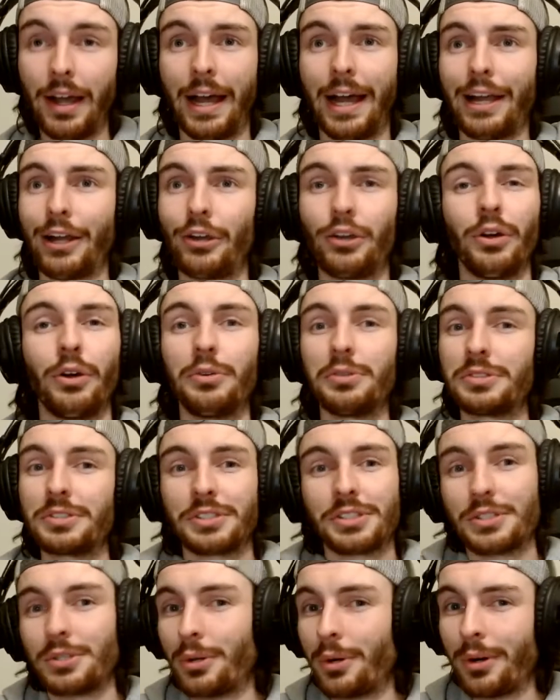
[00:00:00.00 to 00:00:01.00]
ghost
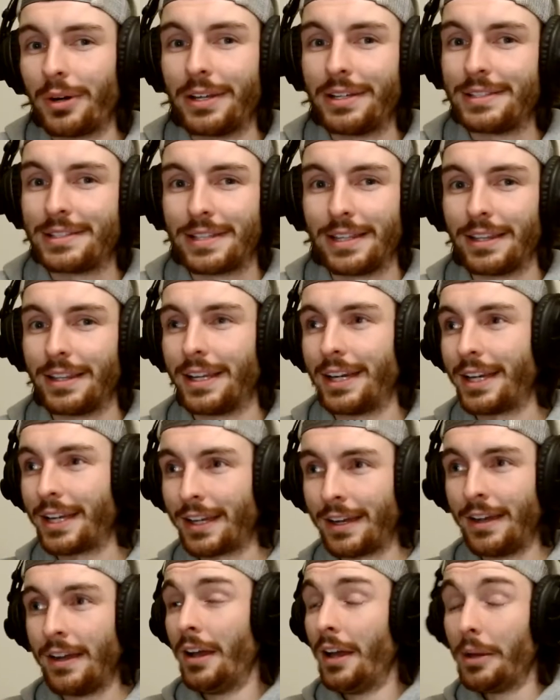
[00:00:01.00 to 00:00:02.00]
stories that like
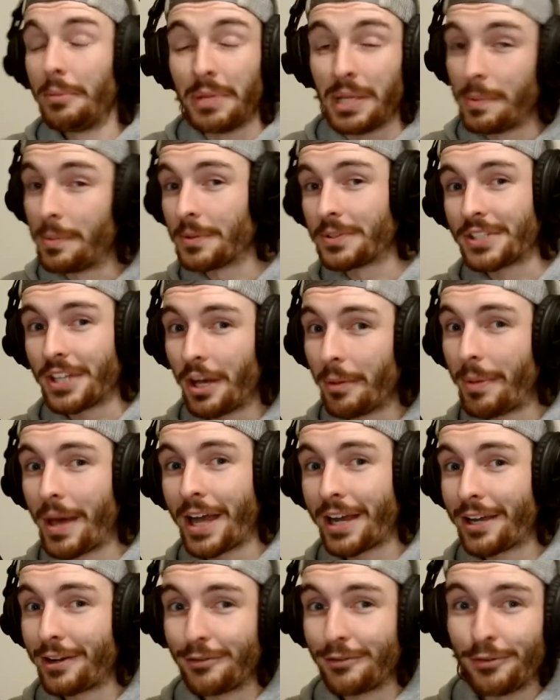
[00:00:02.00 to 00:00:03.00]
people tell
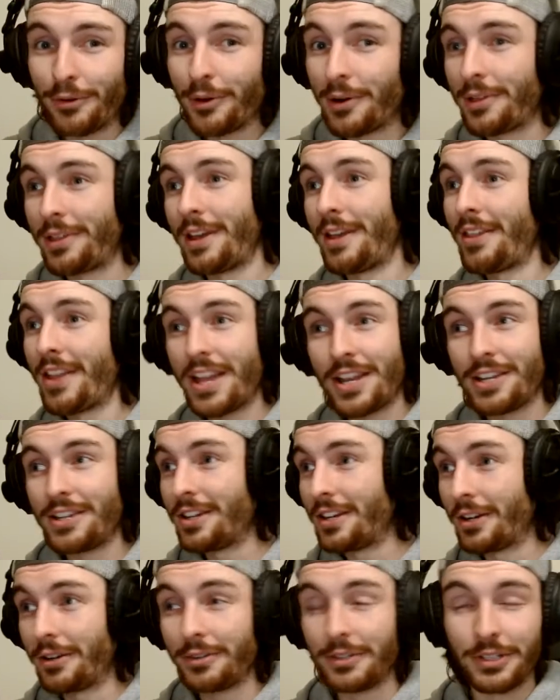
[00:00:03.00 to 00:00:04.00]
back and forth, and then
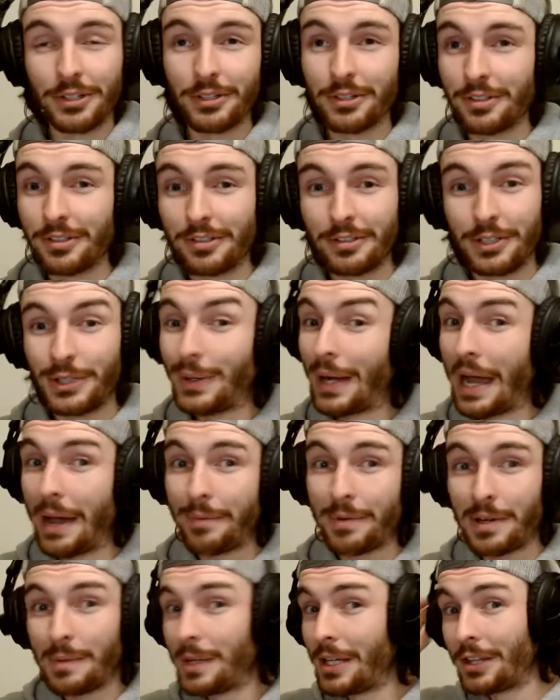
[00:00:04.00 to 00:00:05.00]
you
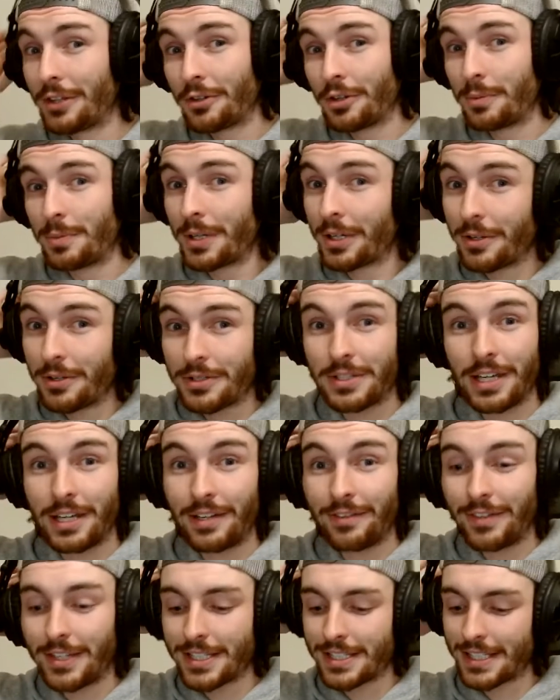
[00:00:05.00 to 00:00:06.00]
happen to be in the group that goes to
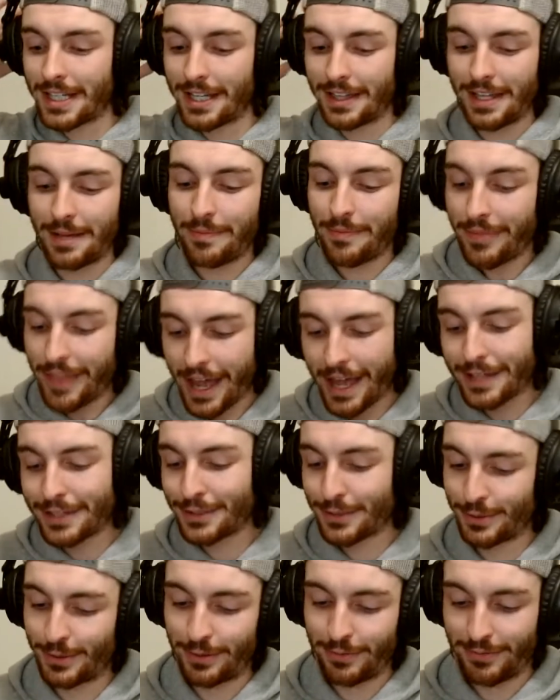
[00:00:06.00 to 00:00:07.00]
investigate them, that
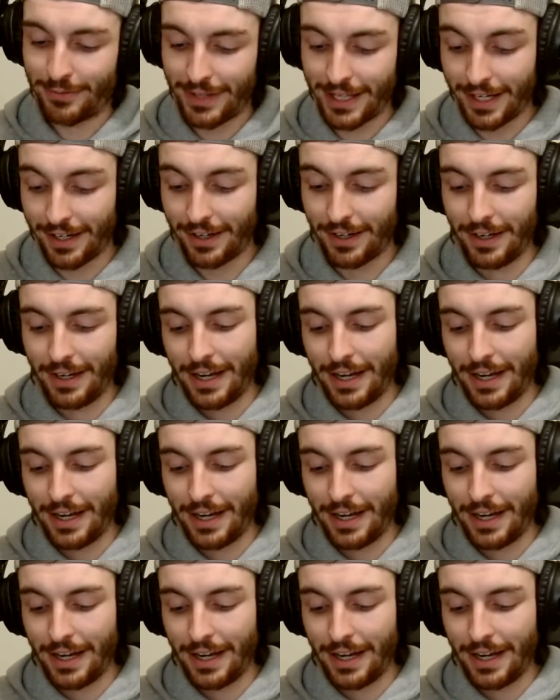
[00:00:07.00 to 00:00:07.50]
sort of thing.